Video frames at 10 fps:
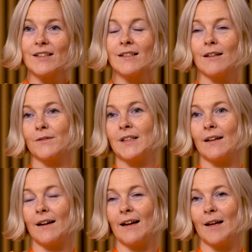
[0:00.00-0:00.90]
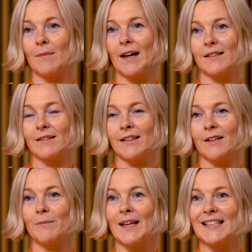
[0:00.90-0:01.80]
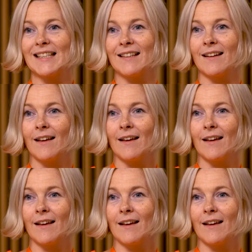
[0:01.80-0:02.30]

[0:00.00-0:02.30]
just loved adult internal medicine,